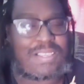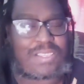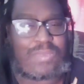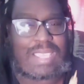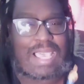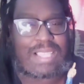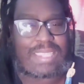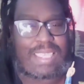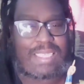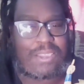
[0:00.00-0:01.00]
So we got
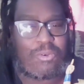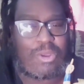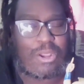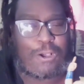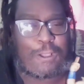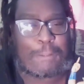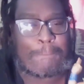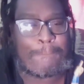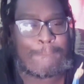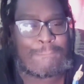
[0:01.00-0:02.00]
that going
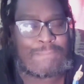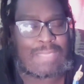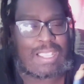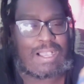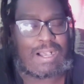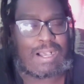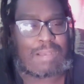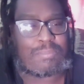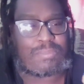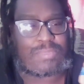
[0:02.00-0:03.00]
on.
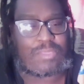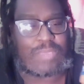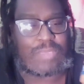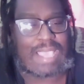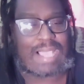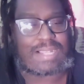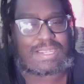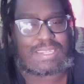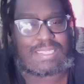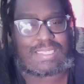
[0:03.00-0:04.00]
Um, we got
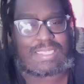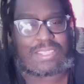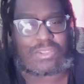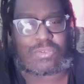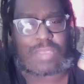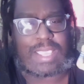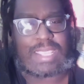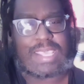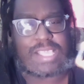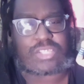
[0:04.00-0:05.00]
the
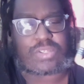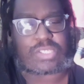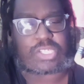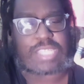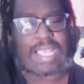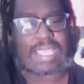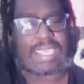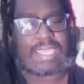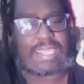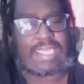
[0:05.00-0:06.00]
great entrance
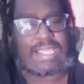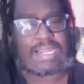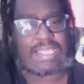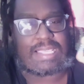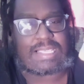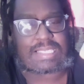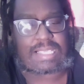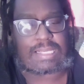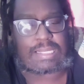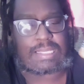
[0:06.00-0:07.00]
jacket. It is
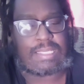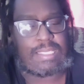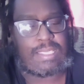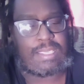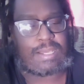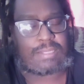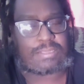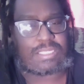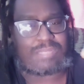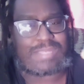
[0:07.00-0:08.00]
uh, a
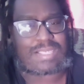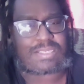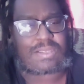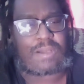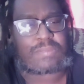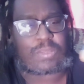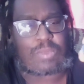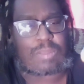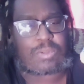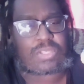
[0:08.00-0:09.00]
little bit softer
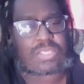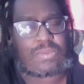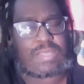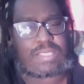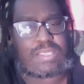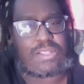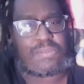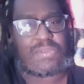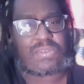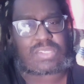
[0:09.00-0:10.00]
rubber, so it you know
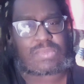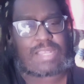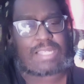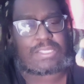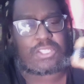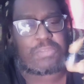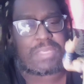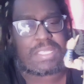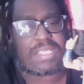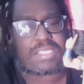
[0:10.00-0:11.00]
moves around a little
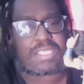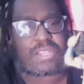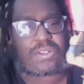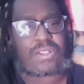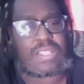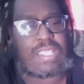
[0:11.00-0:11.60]
bit easier.